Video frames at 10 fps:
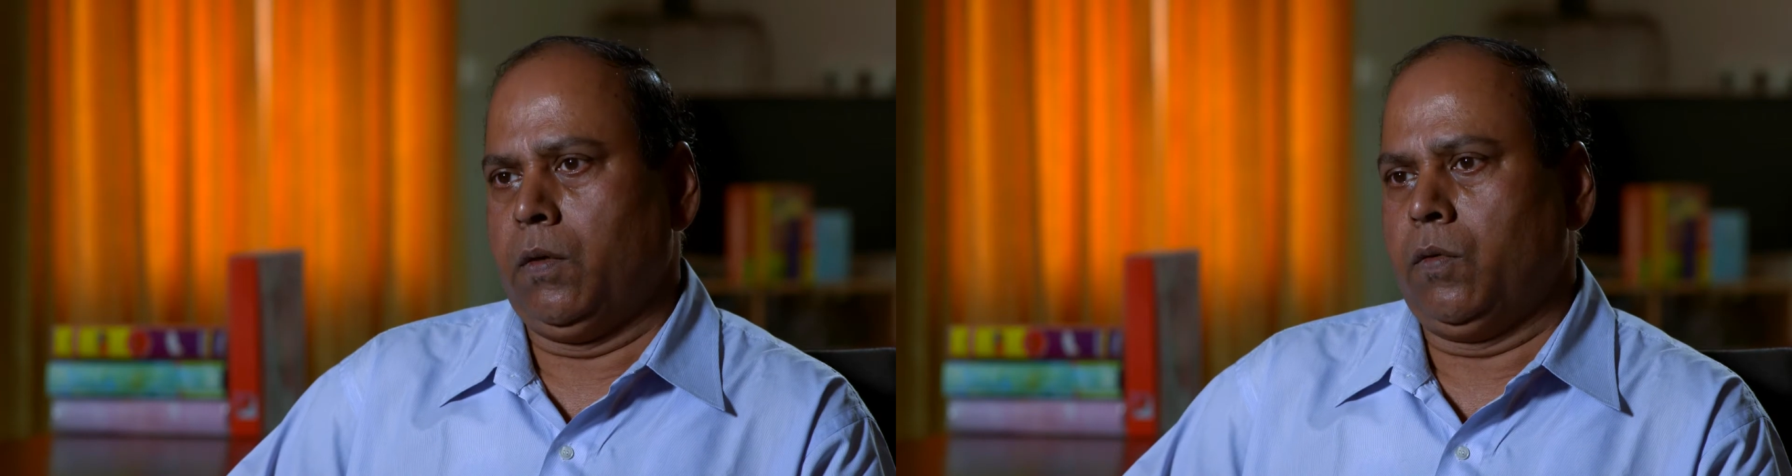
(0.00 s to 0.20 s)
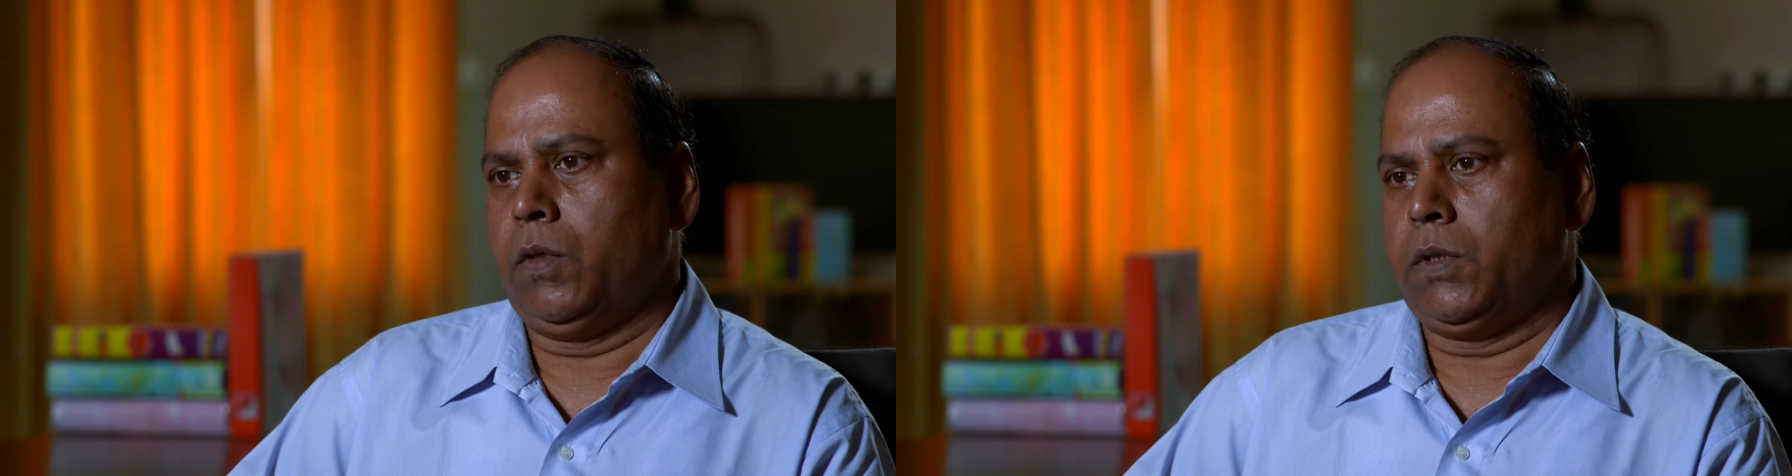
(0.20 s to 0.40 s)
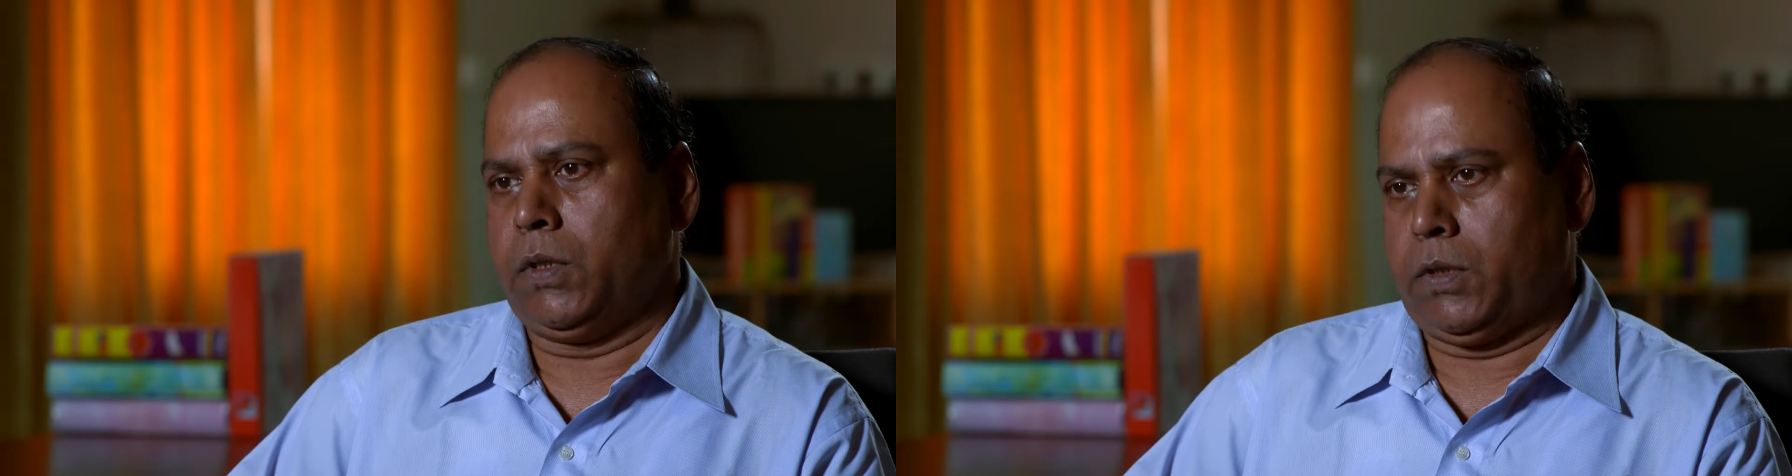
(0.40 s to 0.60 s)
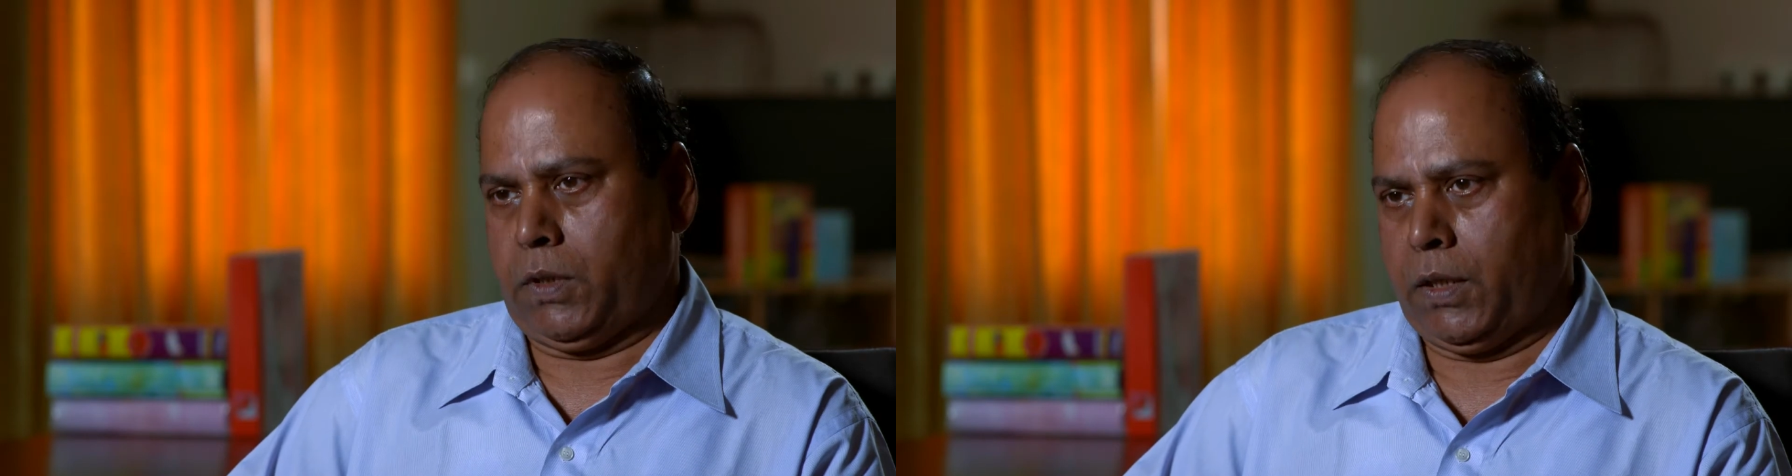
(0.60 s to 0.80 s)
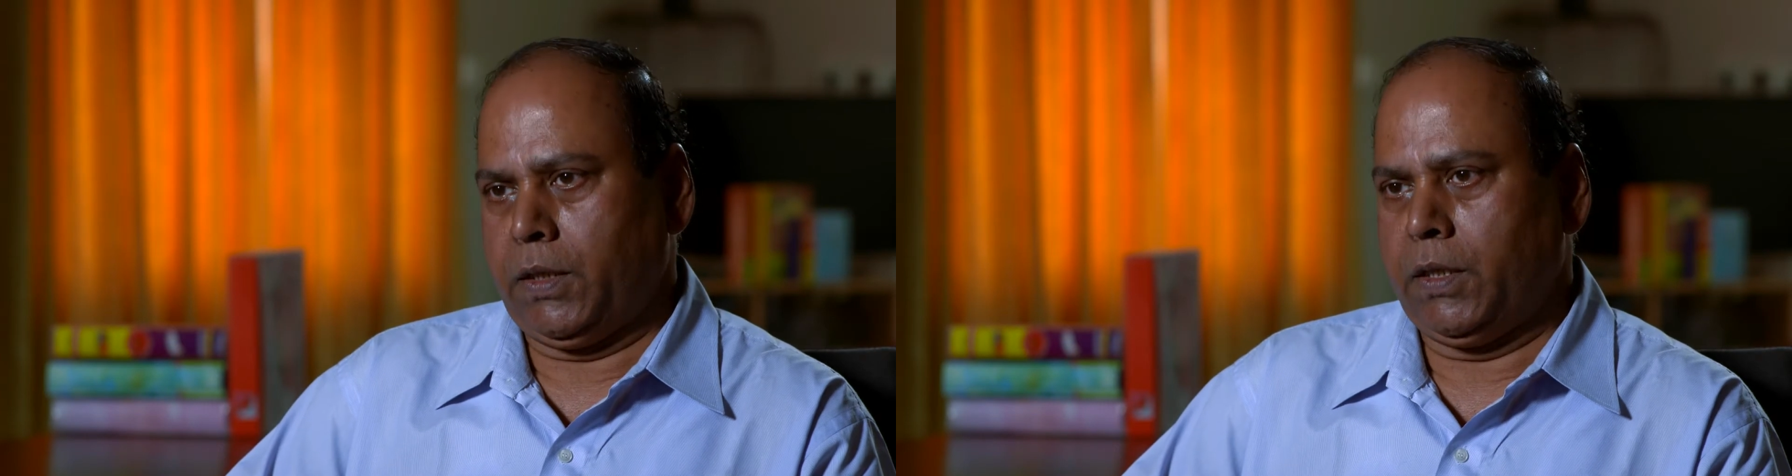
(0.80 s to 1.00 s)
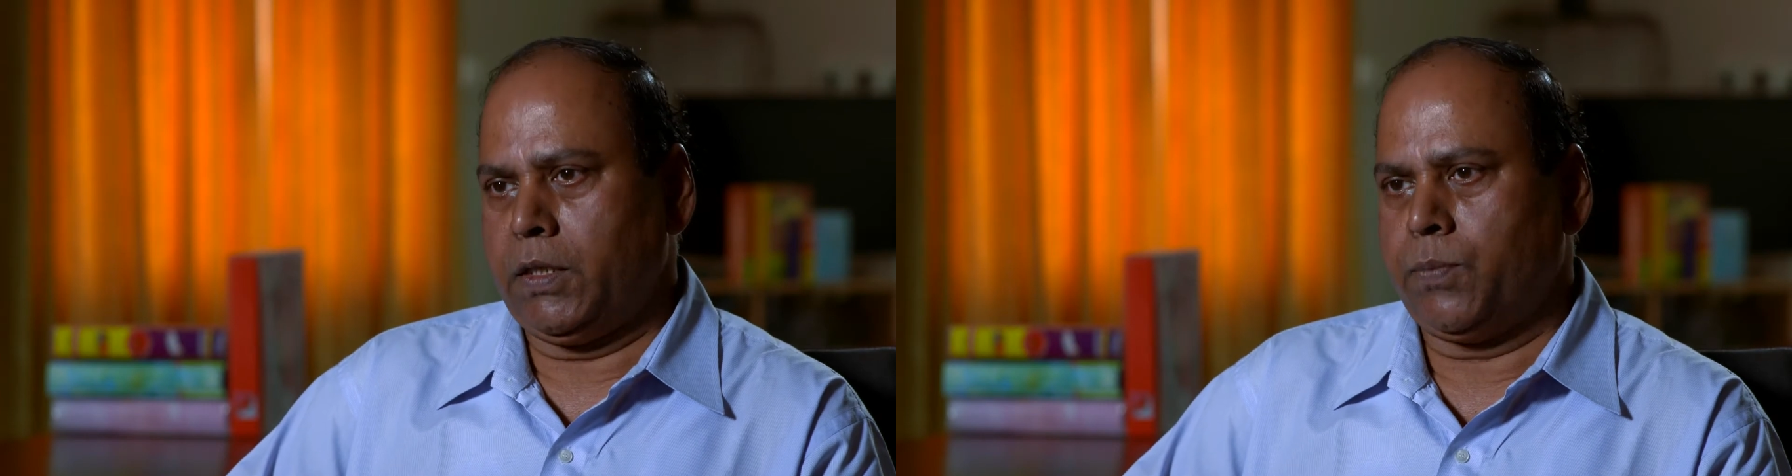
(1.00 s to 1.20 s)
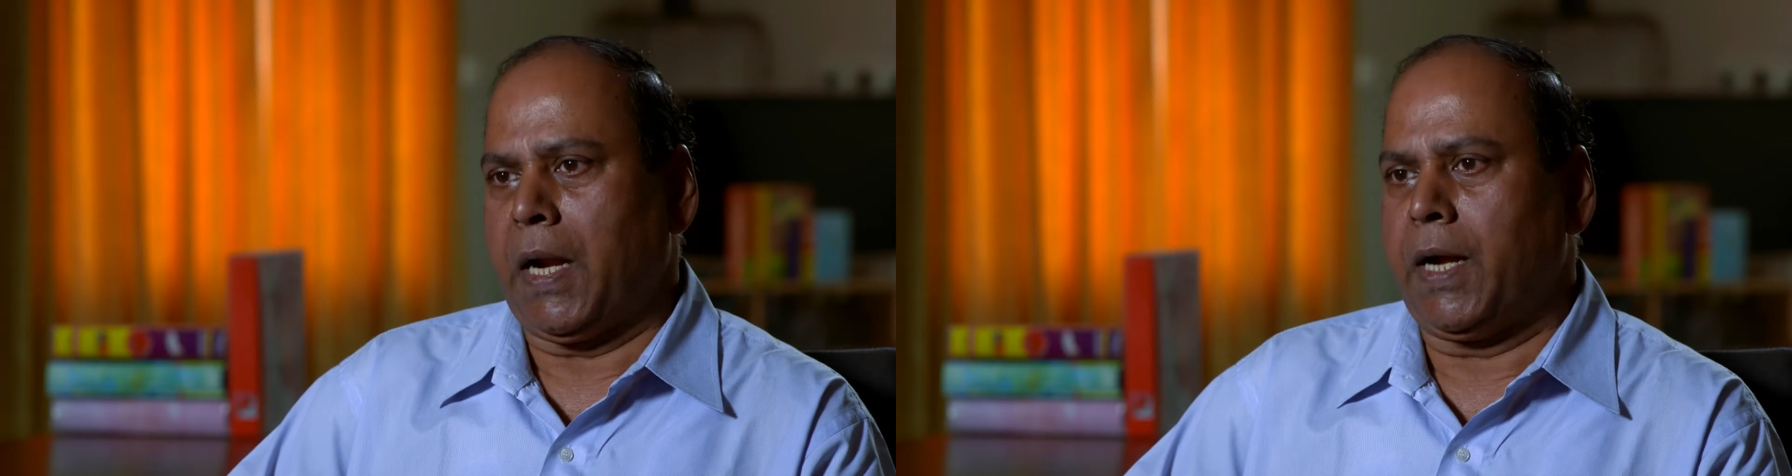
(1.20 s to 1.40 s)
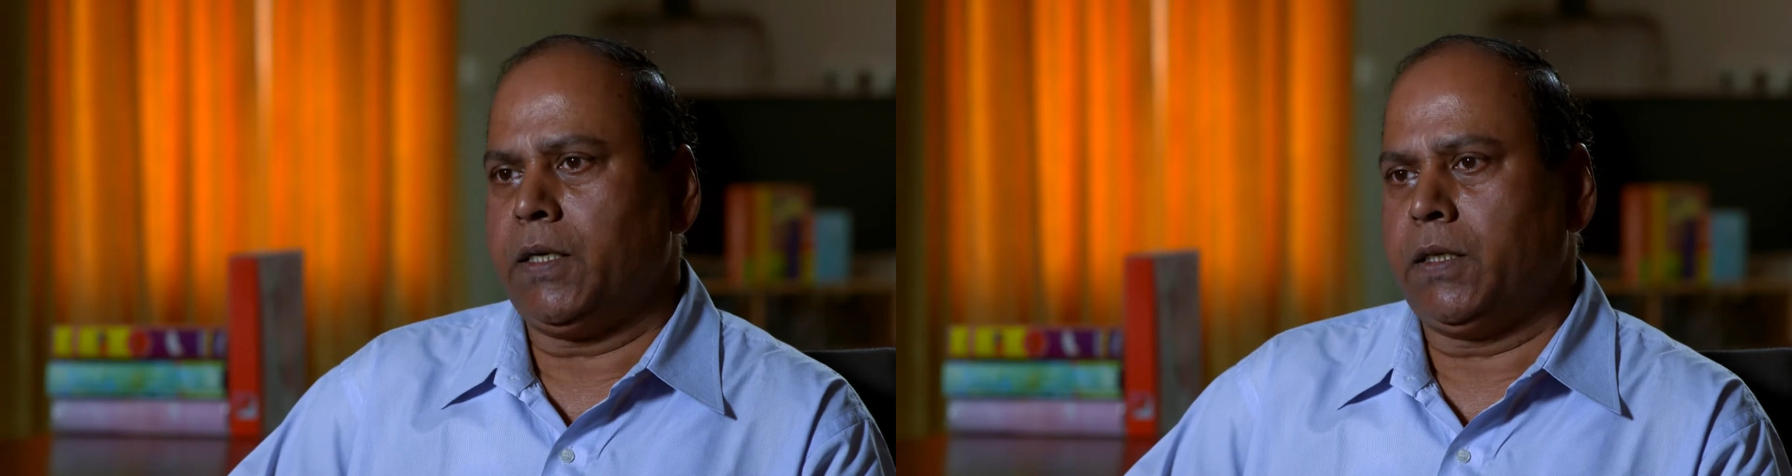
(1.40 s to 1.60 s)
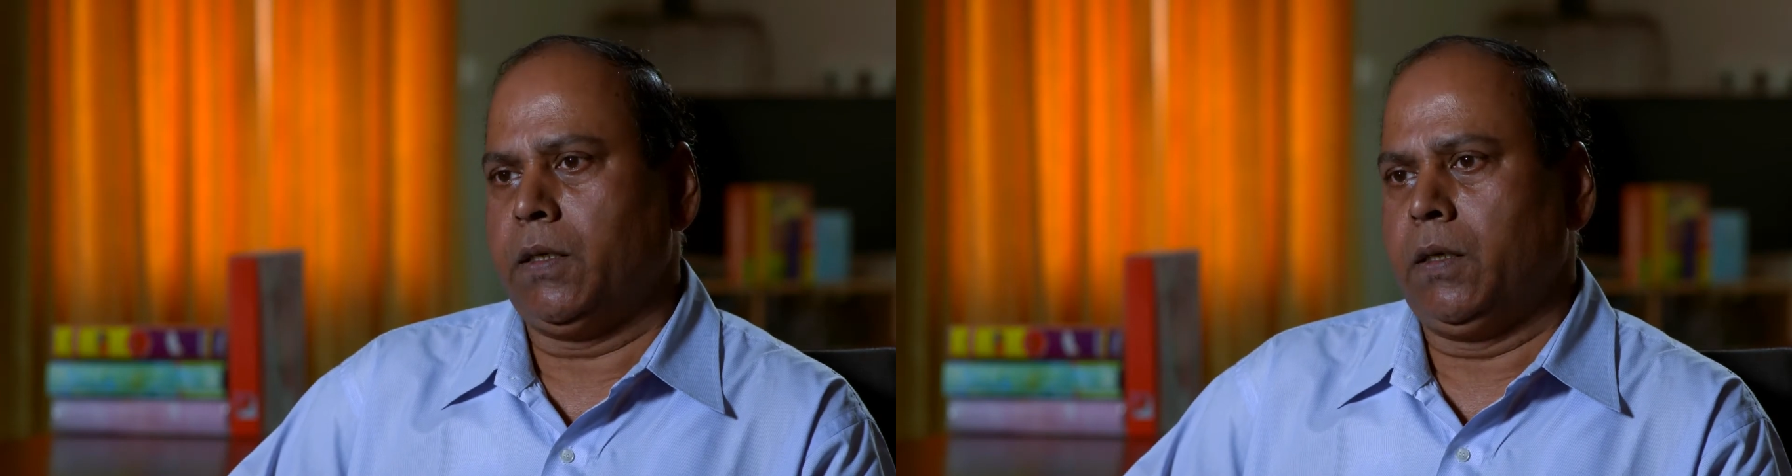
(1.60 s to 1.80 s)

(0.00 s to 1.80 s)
which is in this plant.